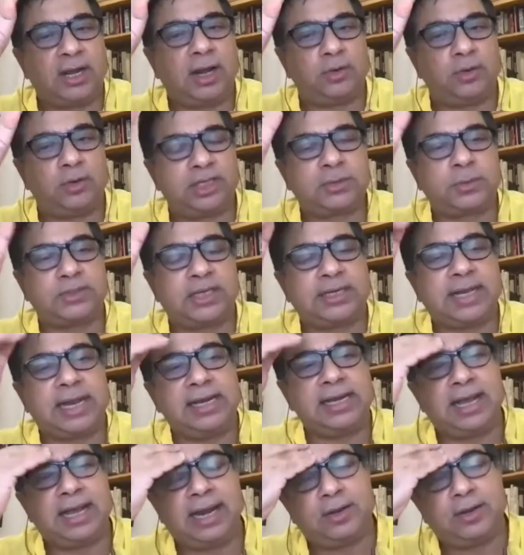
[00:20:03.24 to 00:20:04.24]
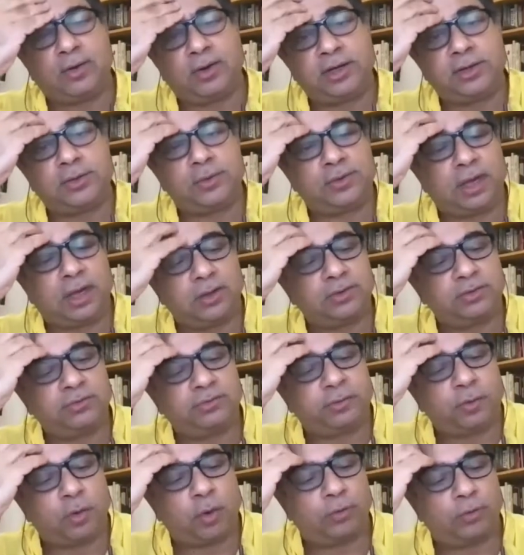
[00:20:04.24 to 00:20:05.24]
out. This was the Delhi High Court in
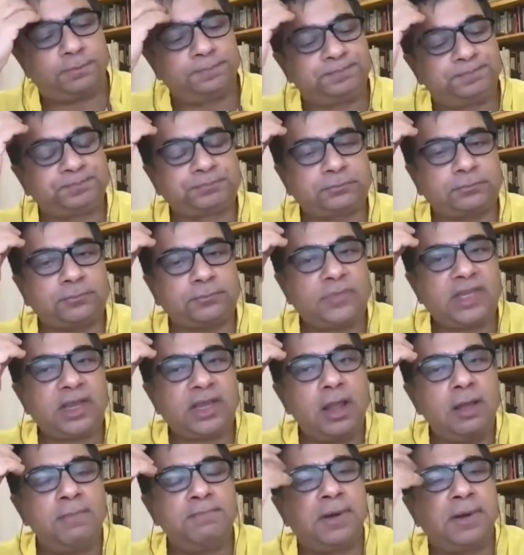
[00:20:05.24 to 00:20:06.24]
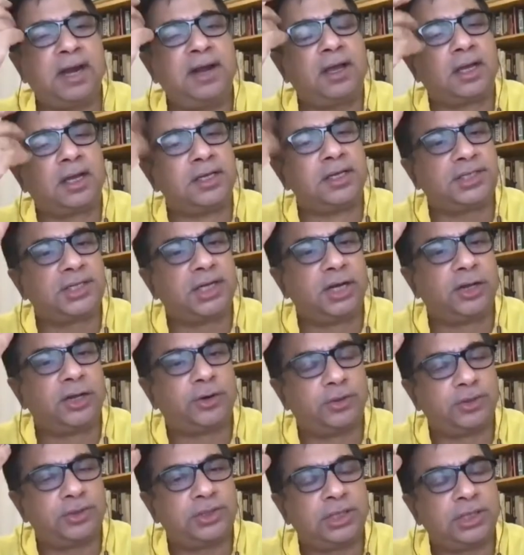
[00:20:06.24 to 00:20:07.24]
2004. But a concern
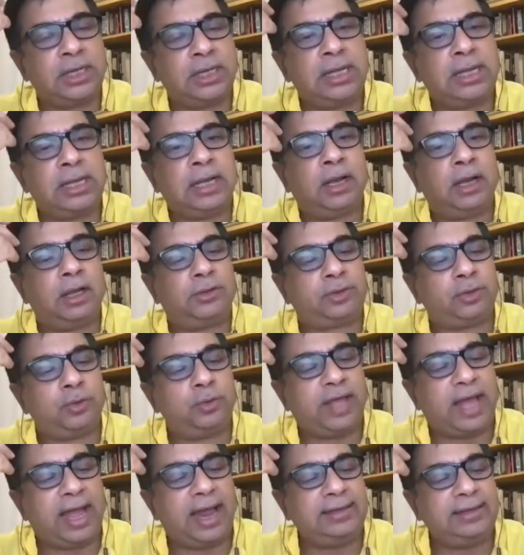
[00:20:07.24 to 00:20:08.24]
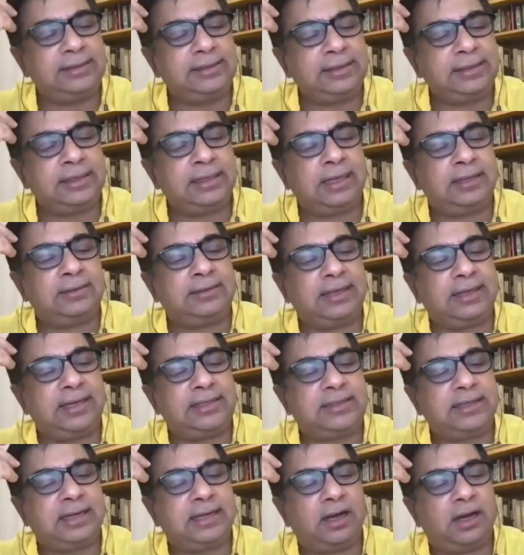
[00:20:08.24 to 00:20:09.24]
arose through that
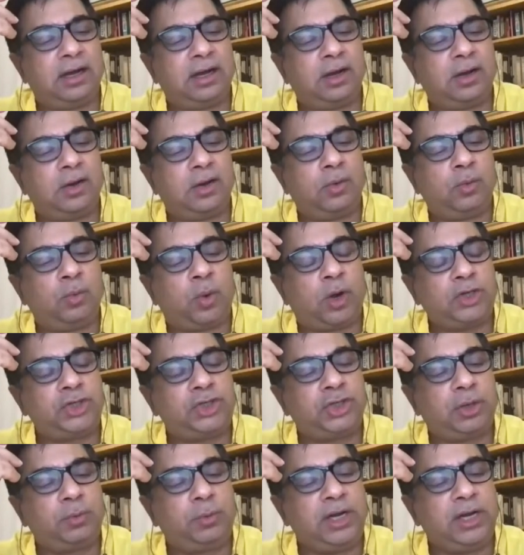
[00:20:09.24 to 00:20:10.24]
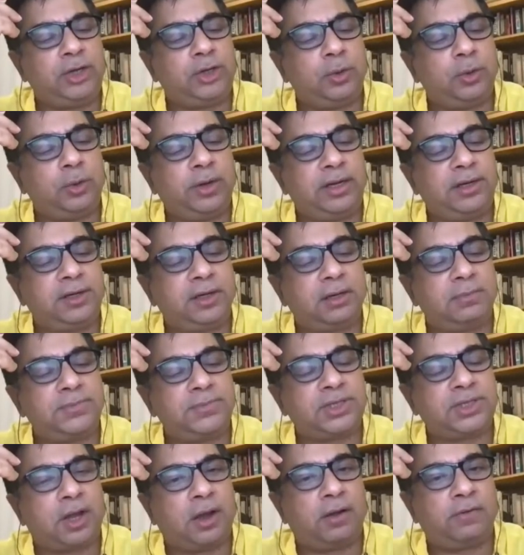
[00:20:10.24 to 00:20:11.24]
what should we do in
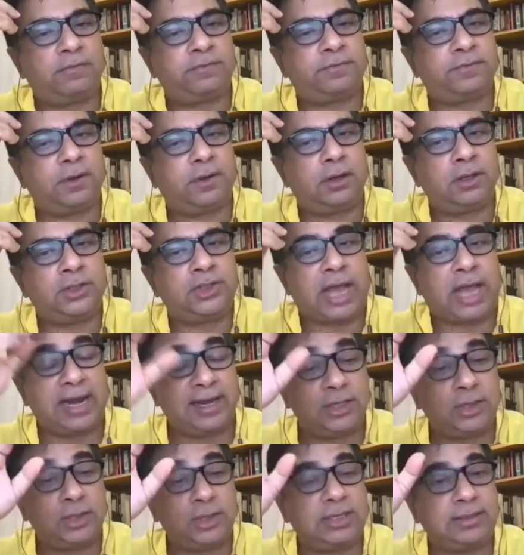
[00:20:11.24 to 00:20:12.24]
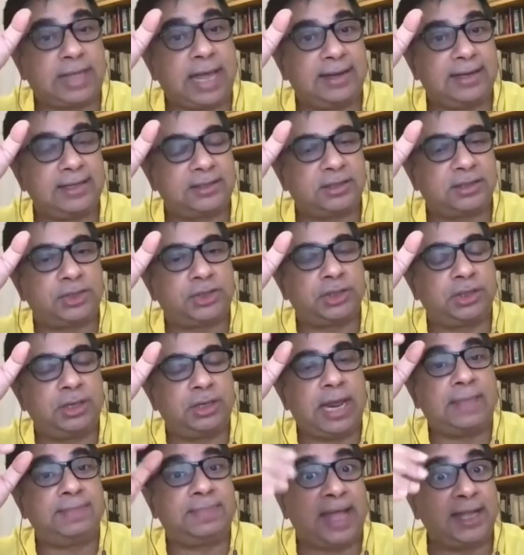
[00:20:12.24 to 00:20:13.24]
terms of challenging that
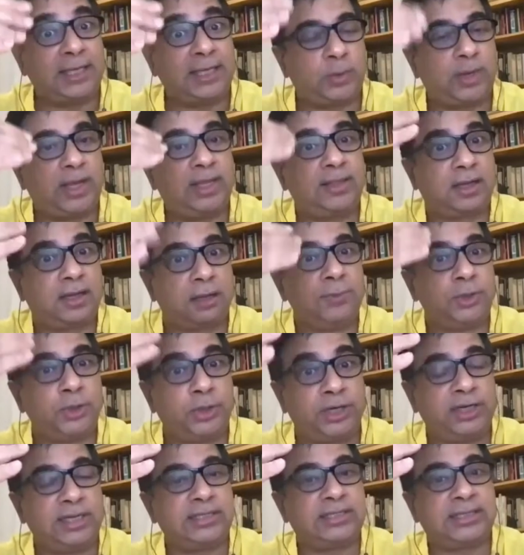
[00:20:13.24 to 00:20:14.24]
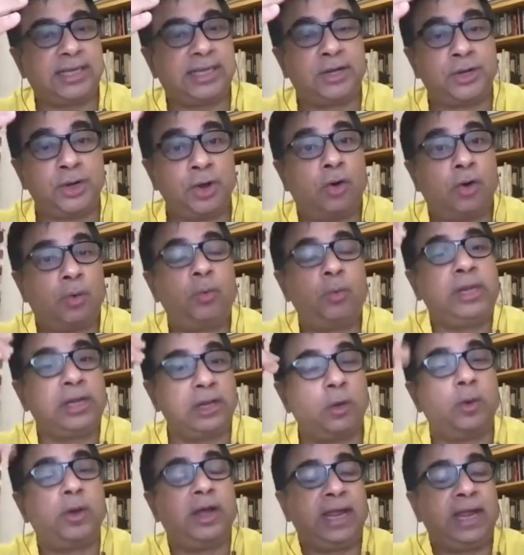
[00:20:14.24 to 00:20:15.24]
decision? And that's where the community said, no, we'll
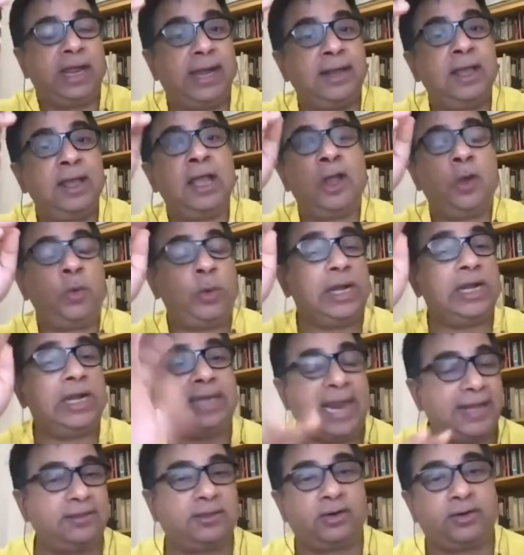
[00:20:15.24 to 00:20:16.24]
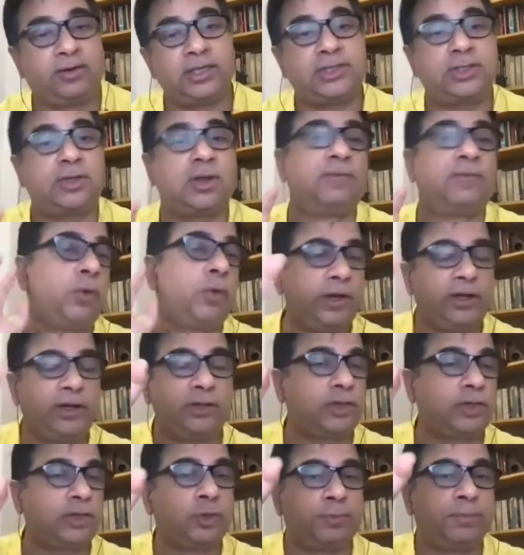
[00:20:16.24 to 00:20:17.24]
go ahead, we'll take the risk of going to
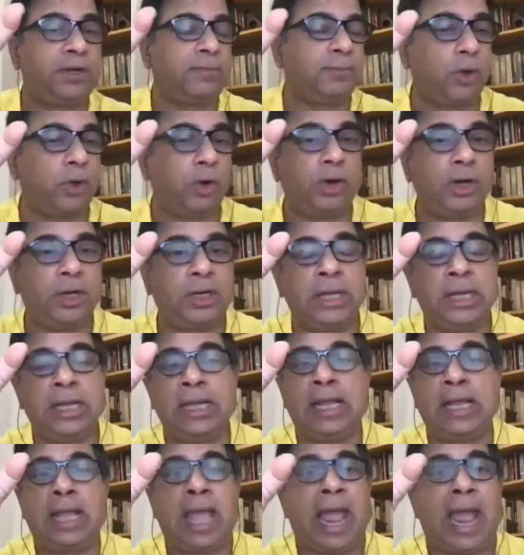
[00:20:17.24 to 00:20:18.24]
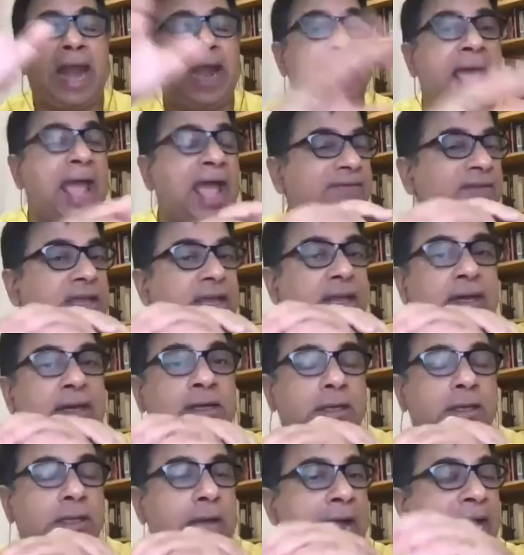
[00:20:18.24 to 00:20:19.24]
the Supreme Court and having
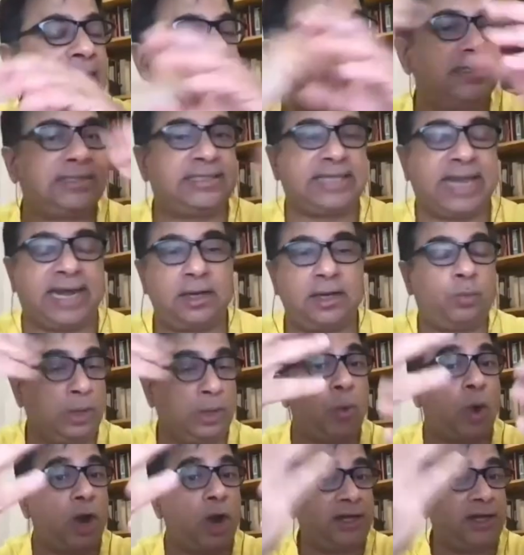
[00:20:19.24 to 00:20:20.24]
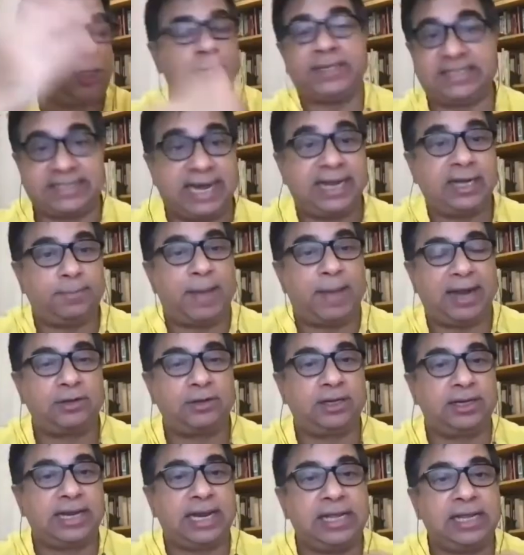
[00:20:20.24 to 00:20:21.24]
it either sent, we wanted to be sent back
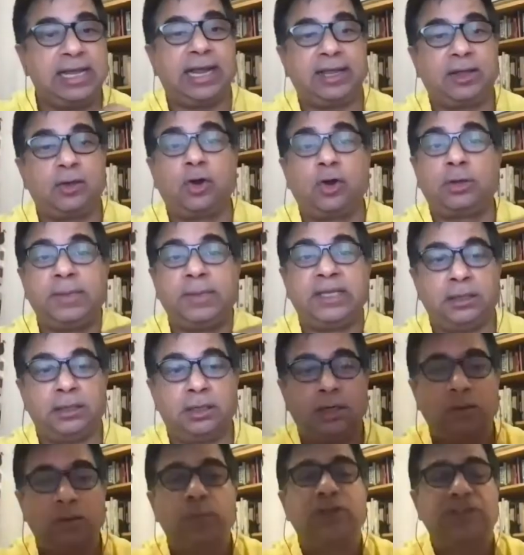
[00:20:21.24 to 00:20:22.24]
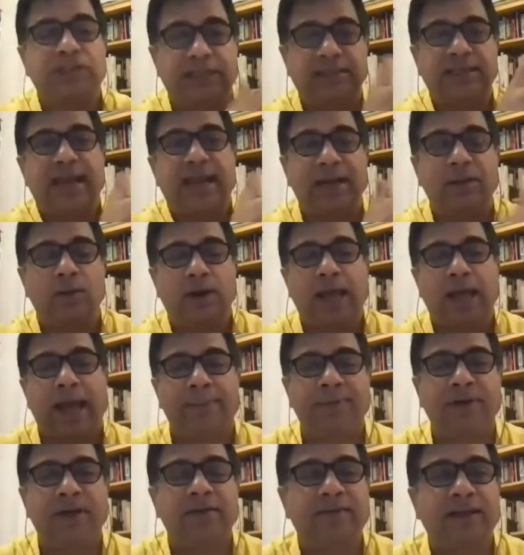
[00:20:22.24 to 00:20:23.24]
to the Delhi High Court to be heard, which is exactly what
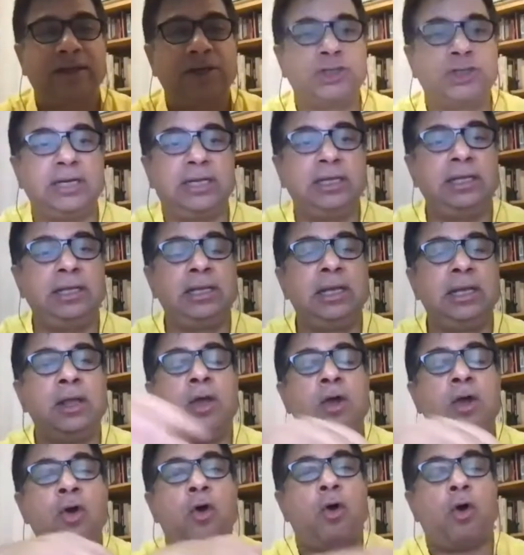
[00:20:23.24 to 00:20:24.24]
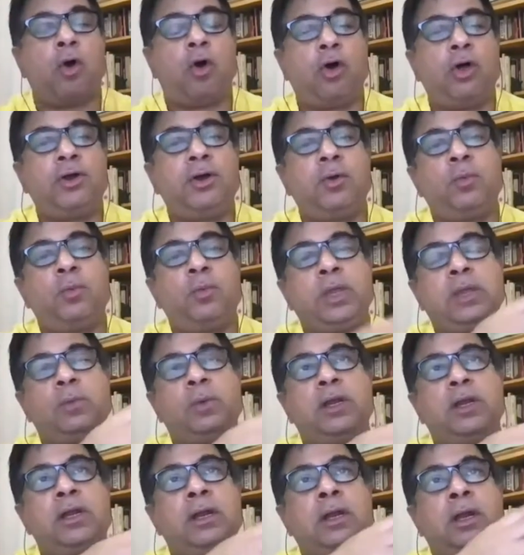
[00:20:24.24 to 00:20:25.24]
happened eventually, or we
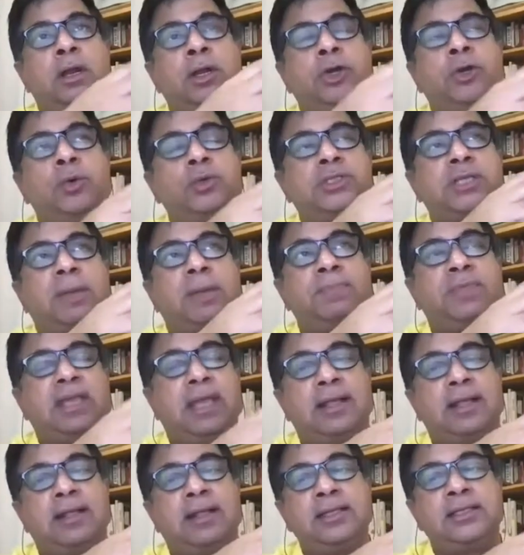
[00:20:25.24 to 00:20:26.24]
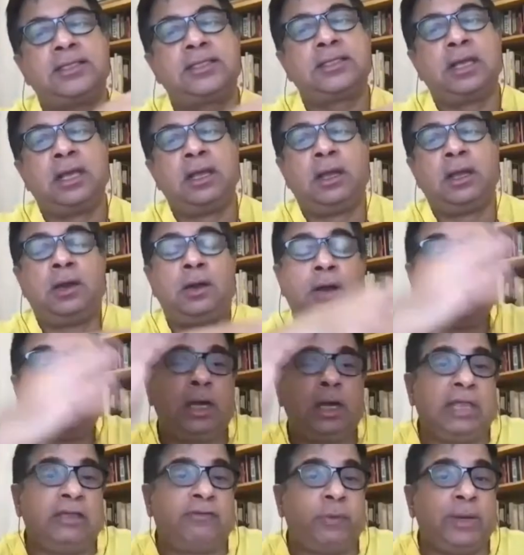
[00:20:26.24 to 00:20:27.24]
will do something else
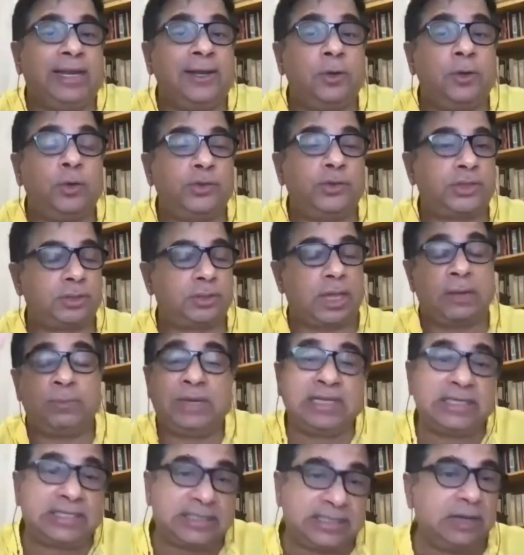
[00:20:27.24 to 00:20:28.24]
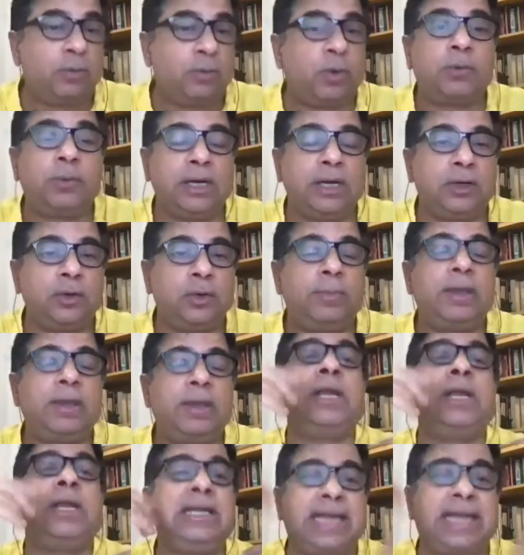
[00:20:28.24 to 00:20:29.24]
if we lose, and we'll see what we'll do, but
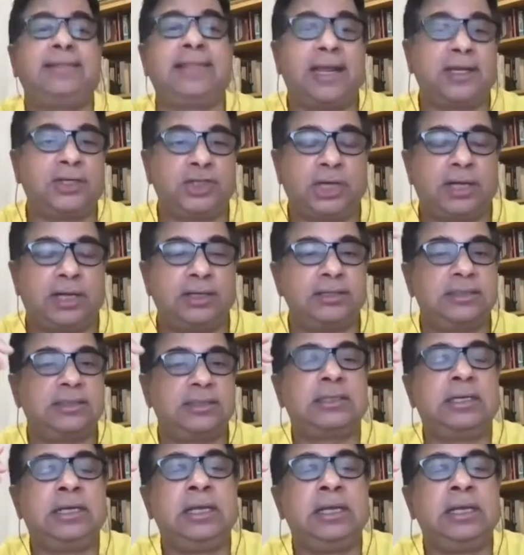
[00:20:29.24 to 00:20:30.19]
we'll take that chance.